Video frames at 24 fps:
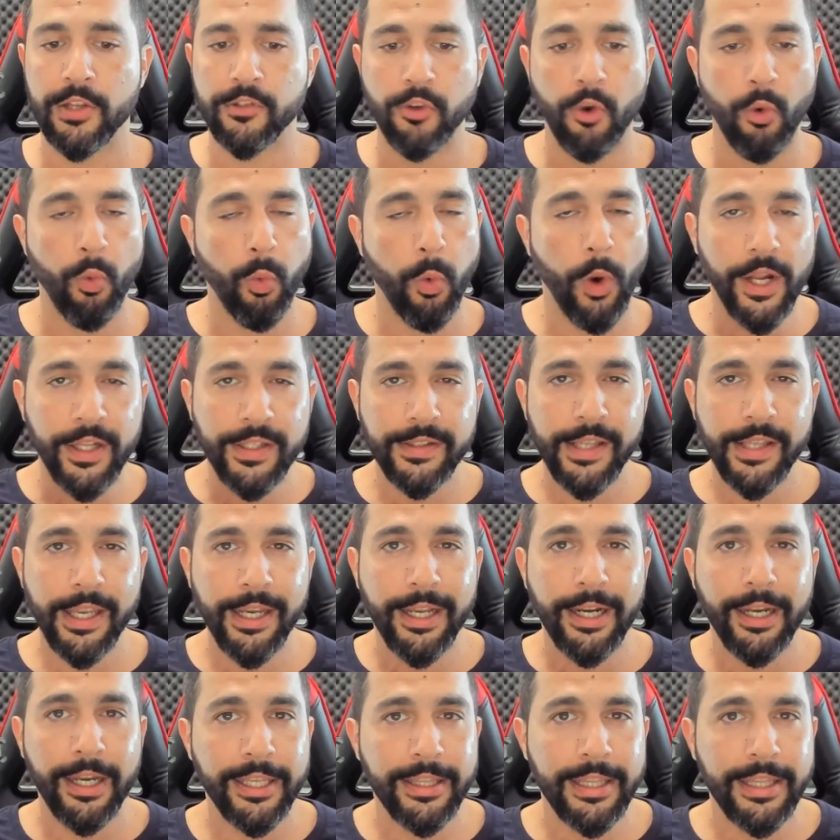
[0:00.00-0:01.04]
So once they
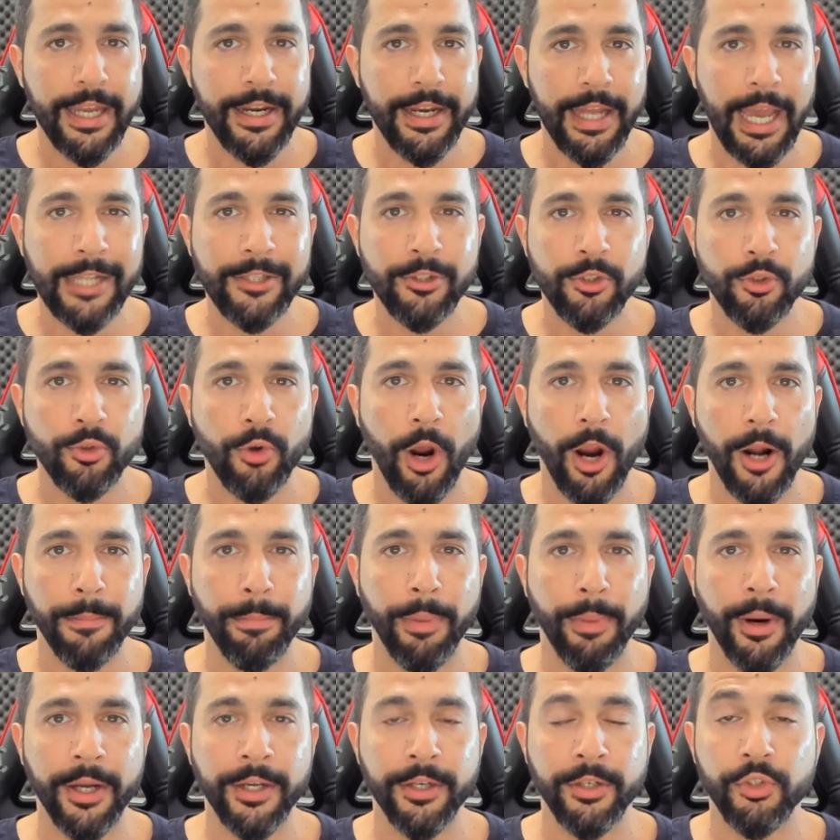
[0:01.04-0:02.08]
click that add to cart
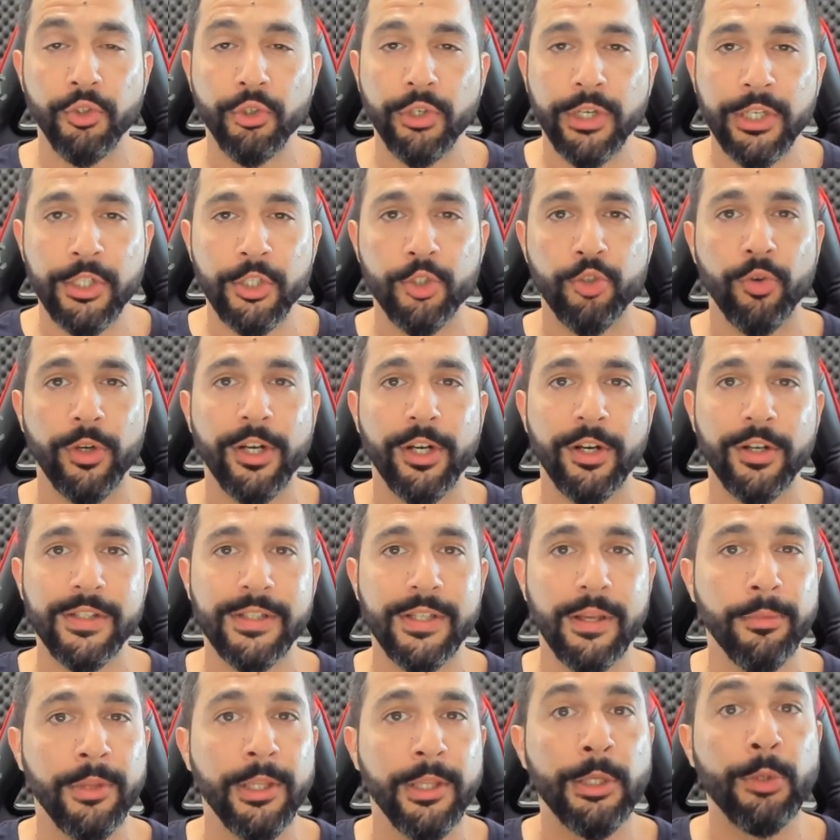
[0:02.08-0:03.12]
button, you can trigger
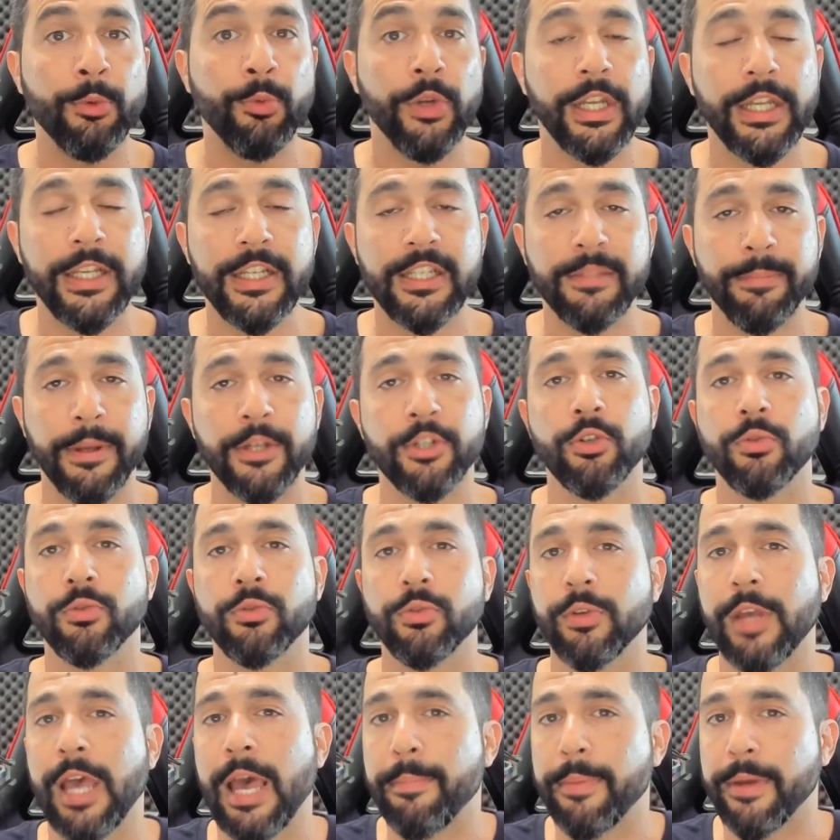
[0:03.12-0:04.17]
something really special
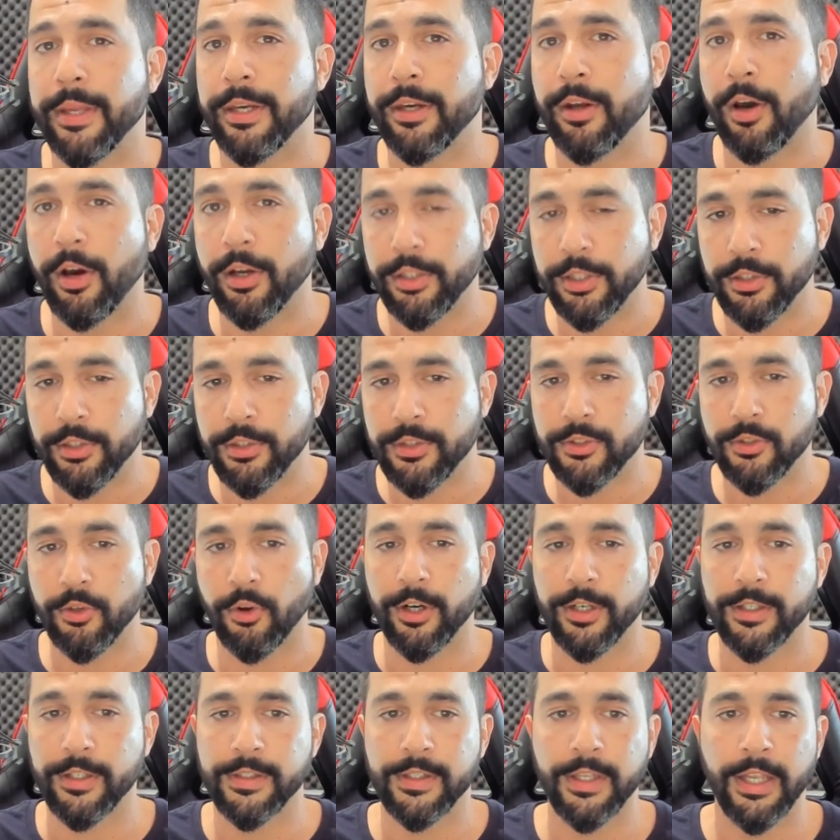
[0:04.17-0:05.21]
to happen on your
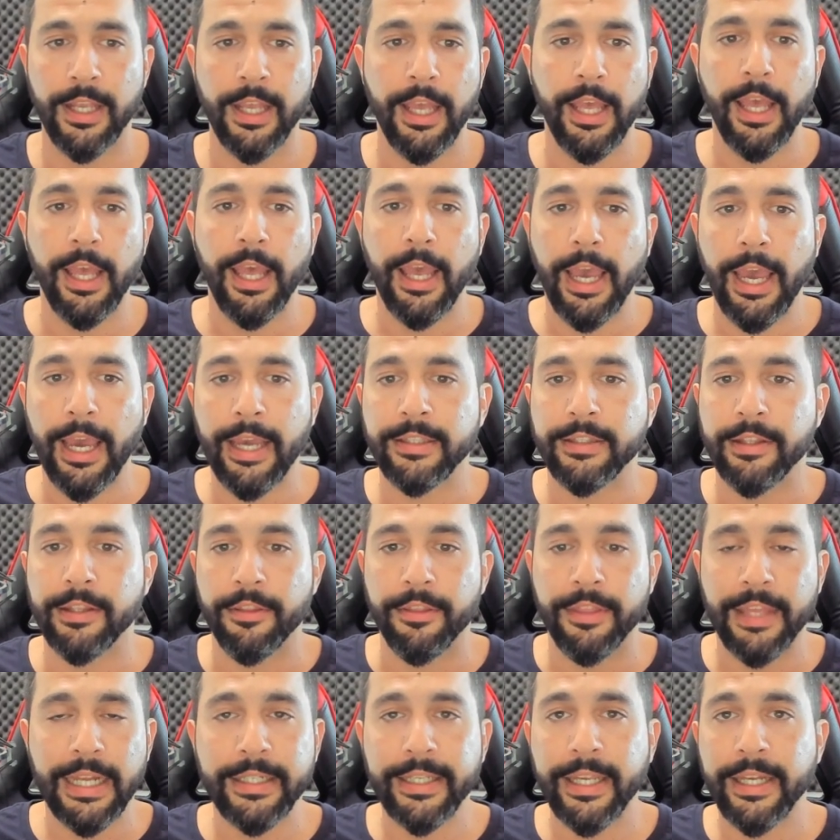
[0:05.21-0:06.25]
stores and
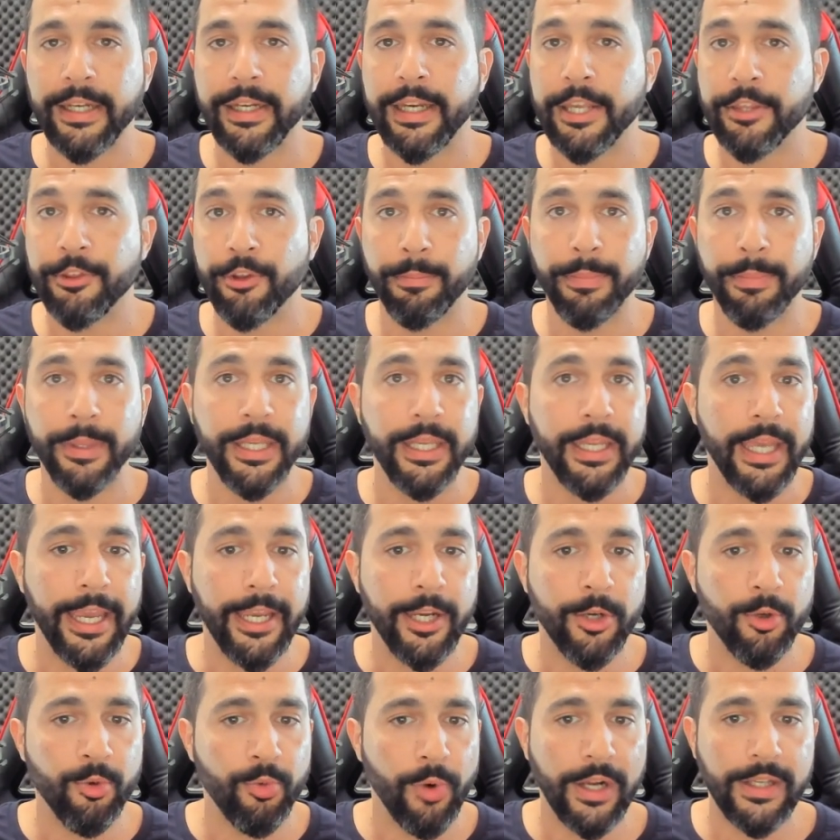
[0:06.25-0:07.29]
that can either be a
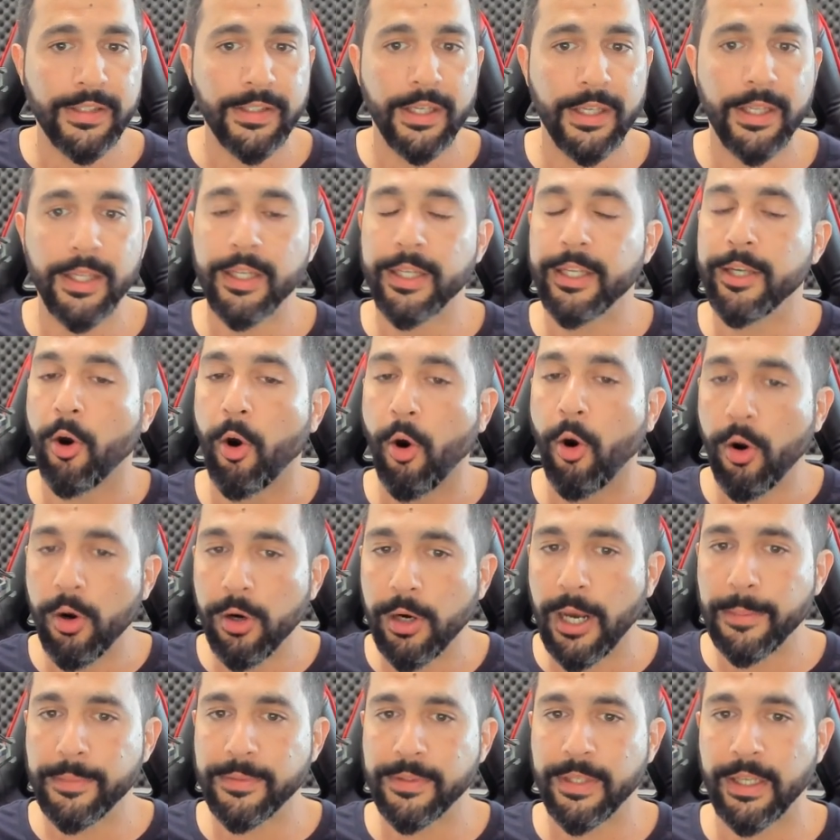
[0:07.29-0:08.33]
cross-selling or
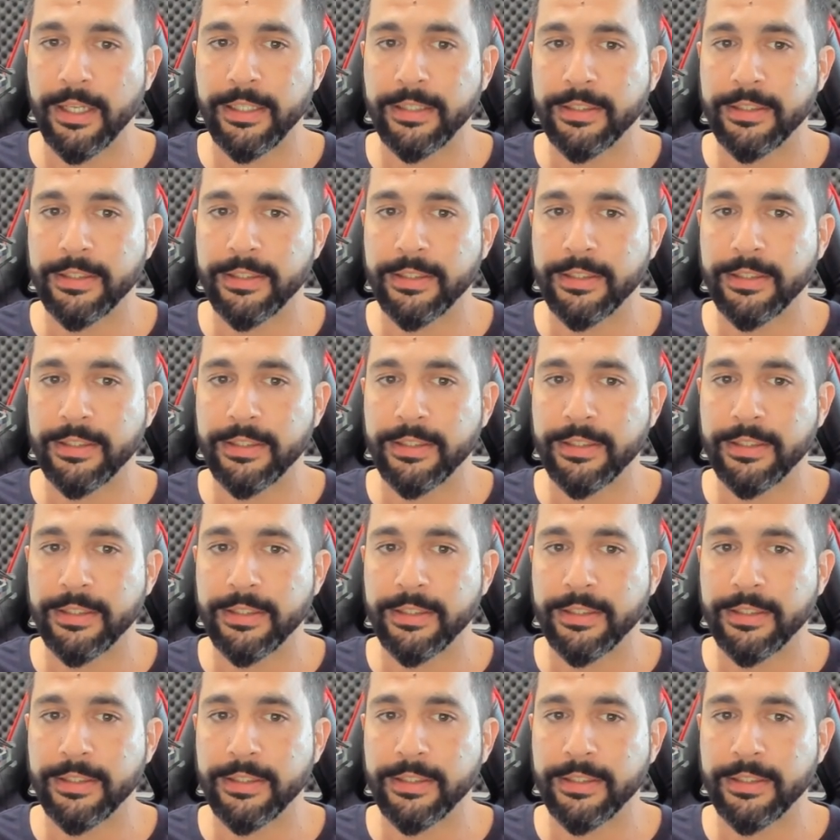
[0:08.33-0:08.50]
upselling